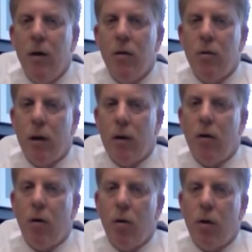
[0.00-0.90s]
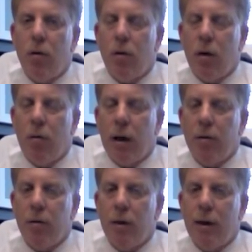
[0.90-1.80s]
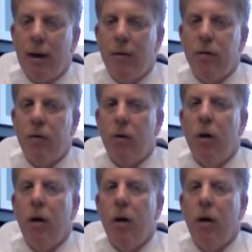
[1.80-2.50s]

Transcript: to a colon or a rectal cancer.